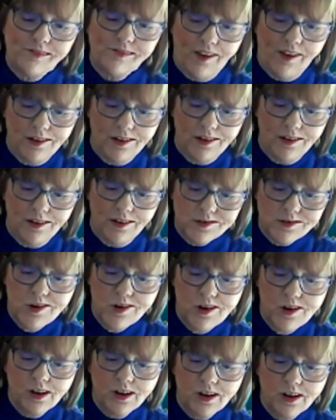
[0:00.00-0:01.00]

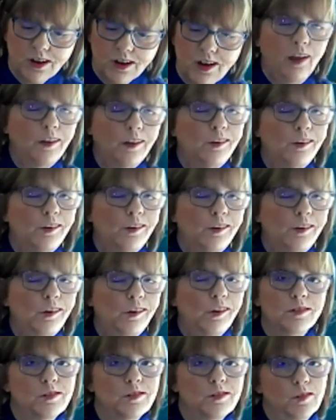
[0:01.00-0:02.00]
Facebook, you
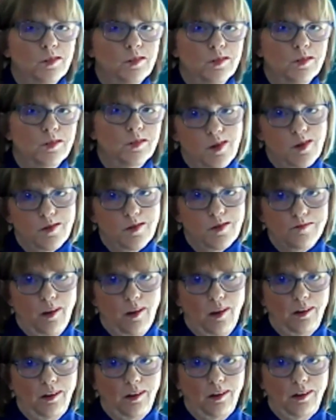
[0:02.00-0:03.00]
can do a Zoom
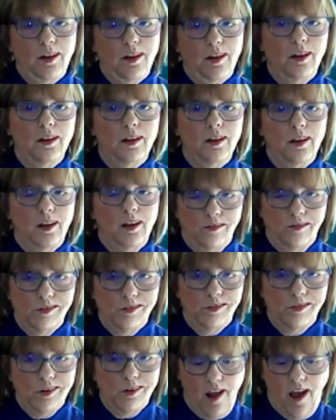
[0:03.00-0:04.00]
meeting if
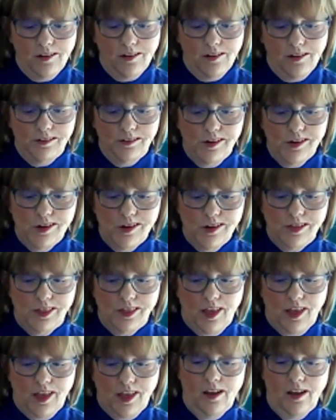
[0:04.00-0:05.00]
you don't have to do
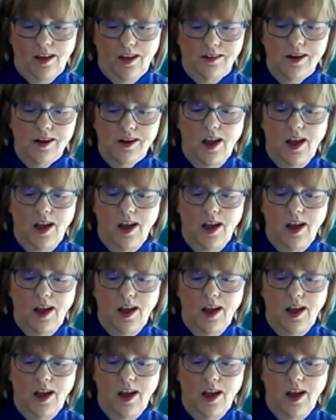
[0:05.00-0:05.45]
that.